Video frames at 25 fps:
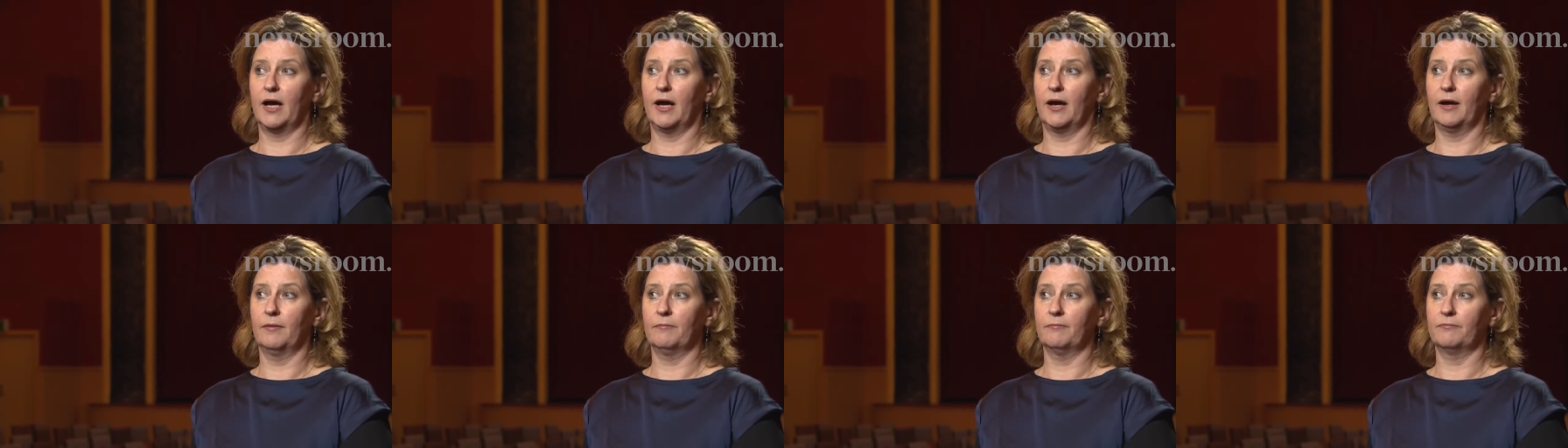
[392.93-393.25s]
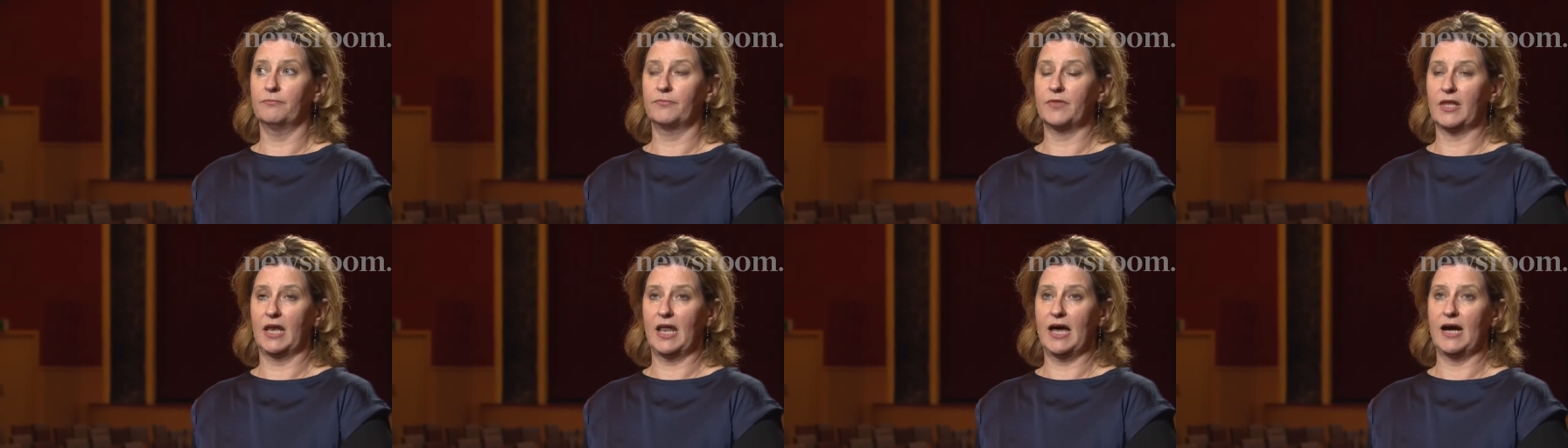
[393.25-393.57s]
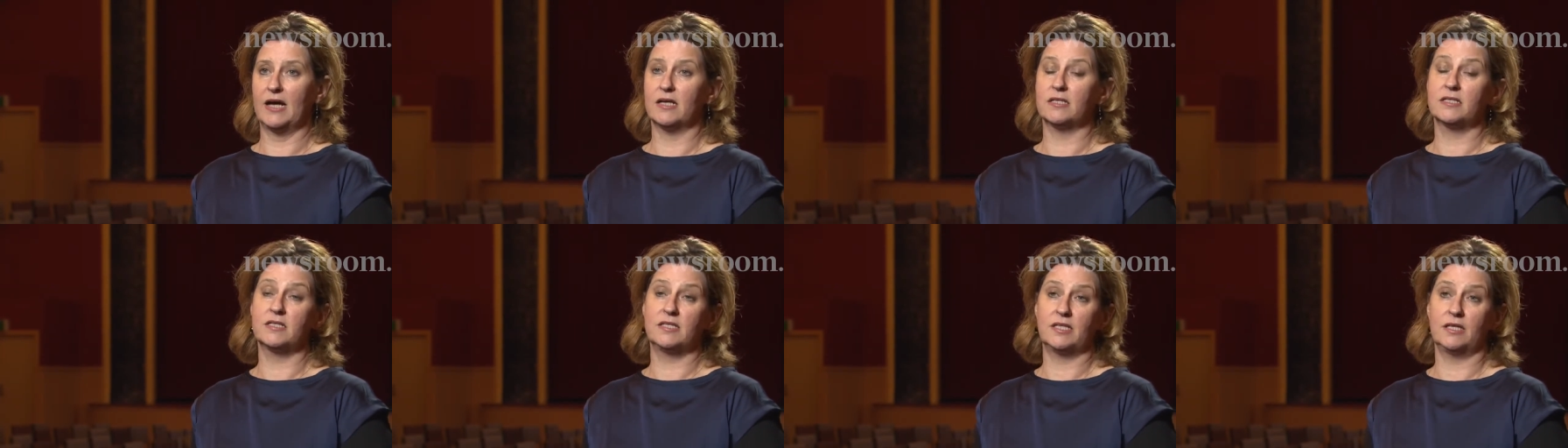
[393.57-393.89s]
um, the
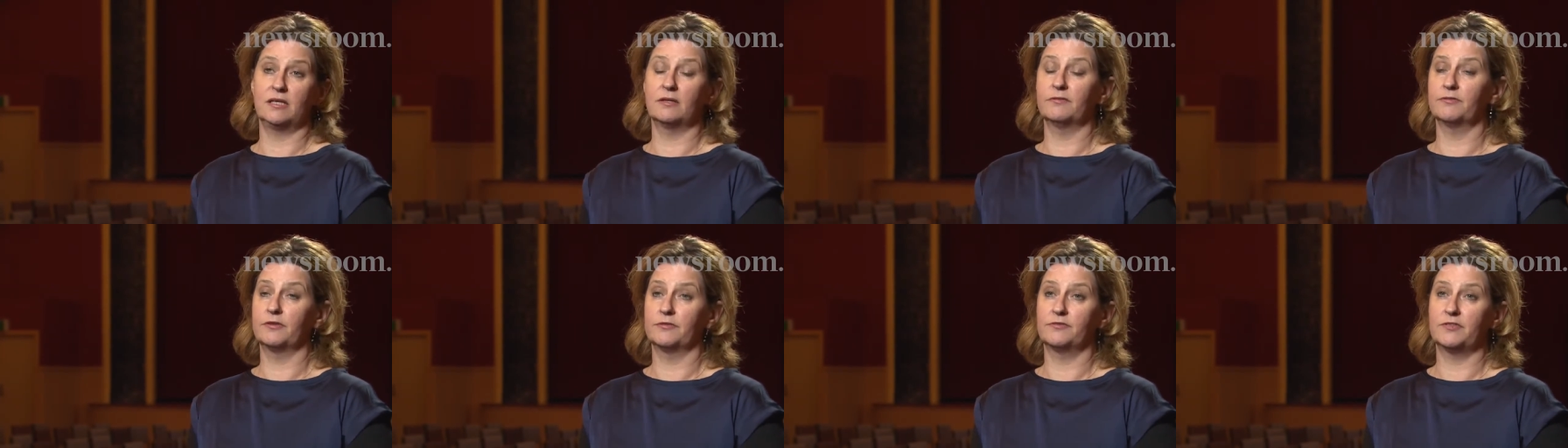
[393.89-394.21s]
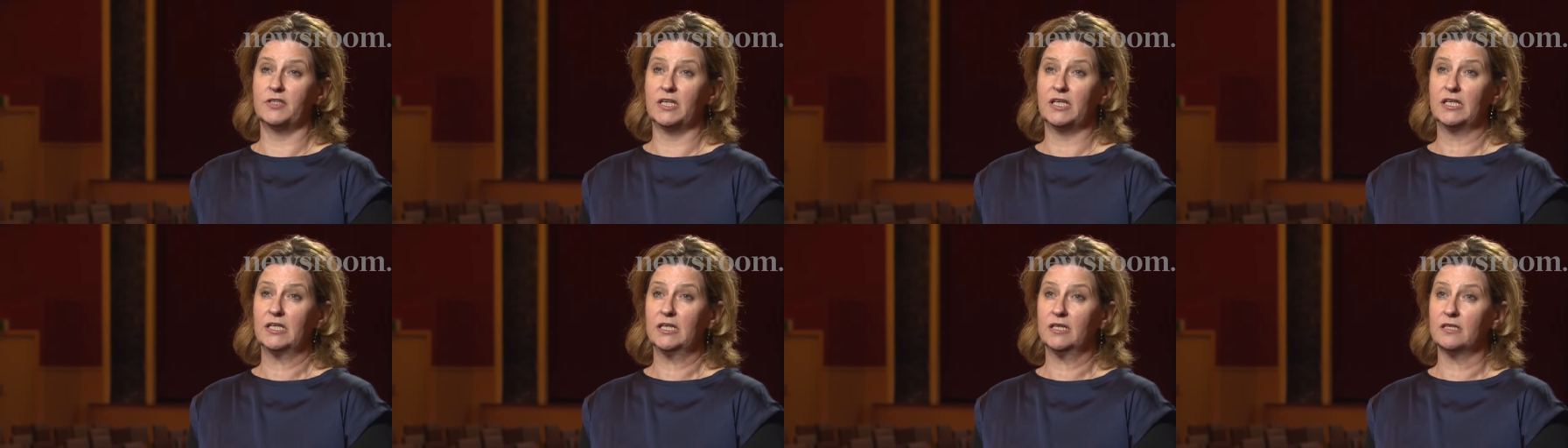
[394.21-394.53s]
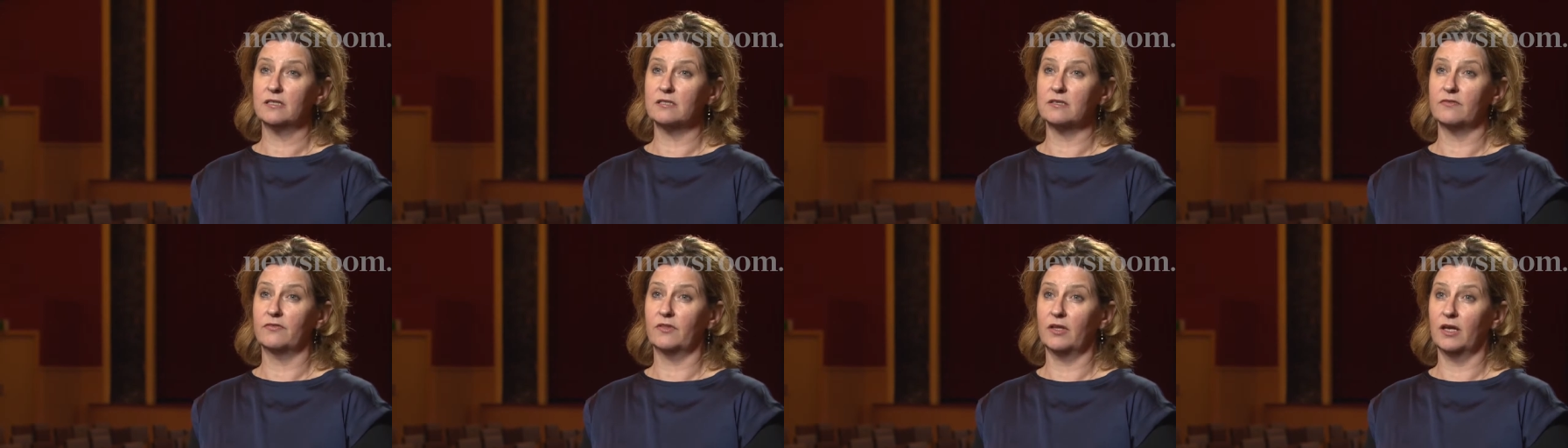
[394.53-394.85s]
last 10 or 15
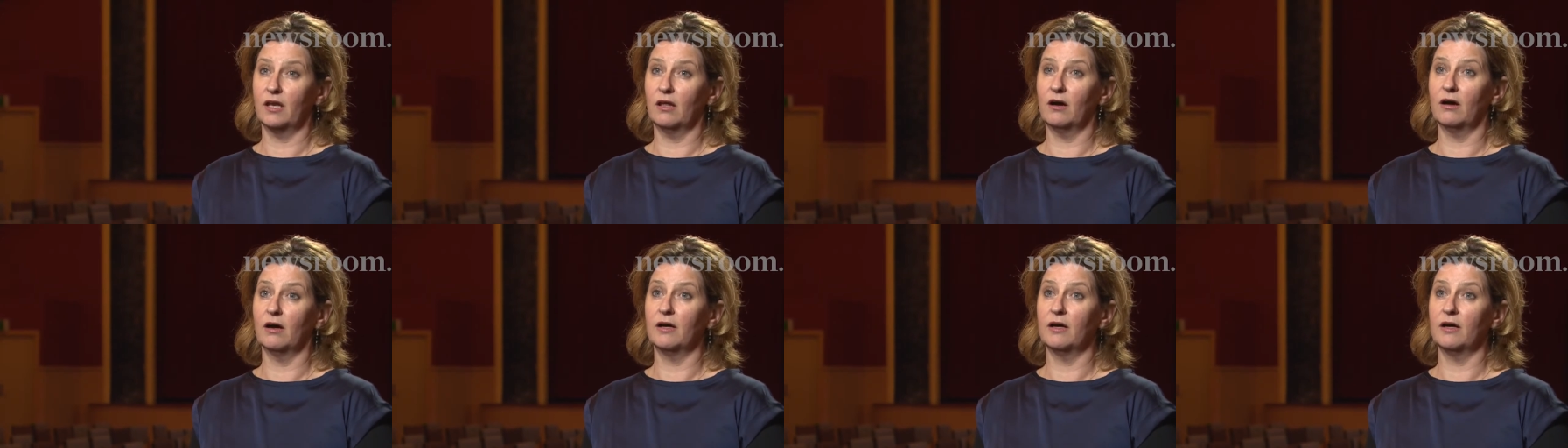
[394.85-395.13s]
years of their